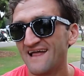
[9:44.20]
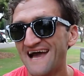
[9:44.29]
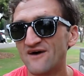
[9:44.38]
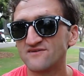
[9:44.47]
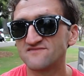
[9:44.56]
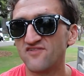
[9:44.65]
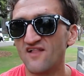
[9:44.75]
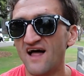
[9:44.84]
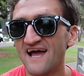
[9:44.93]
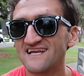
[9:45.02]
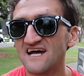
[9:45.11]
How does
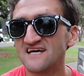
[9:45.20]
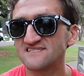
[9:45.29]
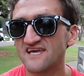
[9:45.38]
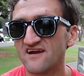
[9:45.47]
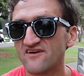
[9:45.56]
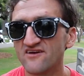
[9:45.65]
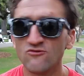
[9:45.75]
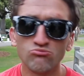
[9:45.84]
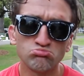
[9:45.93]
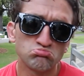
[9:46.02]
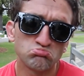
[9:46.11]
flying not scare
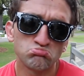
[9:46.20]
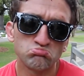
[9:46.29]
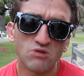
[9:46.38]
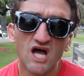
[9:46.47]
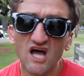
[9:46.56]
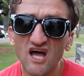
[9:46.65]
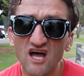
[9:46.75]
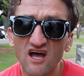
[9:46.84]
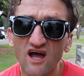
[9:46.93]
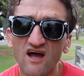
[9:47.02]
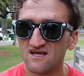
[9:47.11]
you?
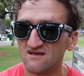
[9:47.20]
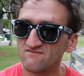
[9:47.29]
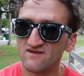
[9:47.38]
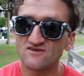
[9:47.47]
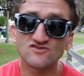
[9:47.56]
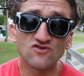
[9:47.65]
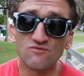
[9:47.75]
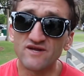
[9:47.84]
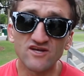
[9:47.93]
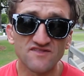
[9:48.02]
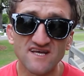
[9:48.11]
There's so
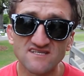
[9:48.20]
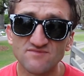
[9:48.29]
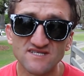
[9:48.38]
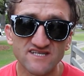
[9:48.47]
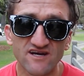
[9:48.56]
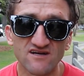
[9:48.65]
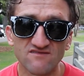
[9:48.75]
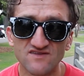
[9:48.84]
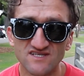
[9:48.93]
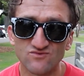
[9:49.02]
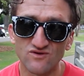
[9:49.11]
many good things to be scared of
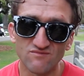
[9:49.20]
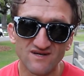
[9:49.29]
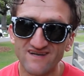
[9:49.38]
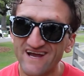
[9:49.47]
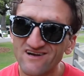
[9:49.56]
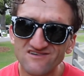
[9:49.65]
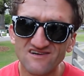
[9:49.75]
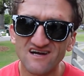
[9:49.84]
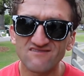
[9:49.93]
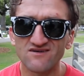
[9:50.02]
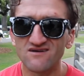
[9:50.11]
in this world, but air
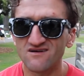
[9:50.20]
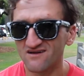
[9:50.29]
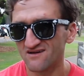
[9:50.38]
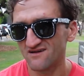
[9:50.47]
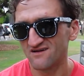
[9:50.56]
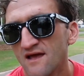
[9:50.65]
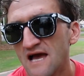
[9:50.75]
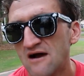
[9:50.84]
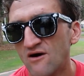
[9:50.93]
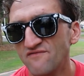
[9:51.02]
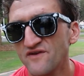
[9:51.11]
travel?
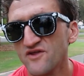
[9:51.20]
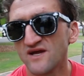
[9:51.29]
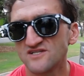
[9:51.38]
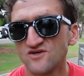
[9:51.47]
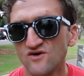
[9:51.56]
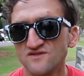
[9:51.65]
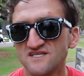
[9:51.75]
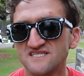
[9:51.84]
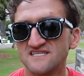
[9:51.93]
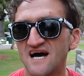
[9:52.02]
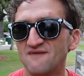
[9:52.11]
How often do you get told to
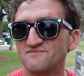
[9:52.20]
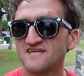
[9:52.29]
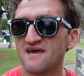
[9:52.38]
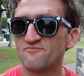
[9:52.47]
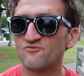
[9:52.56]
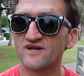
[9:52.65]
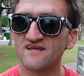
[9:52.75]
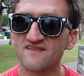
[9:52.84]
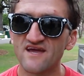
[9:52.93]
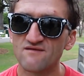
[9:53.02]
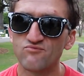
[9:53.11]
stop skateboarding
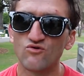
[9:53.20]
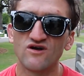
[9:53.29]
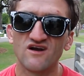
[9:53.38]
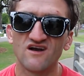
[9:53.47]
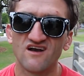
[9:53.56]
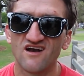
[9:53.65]
in the airport?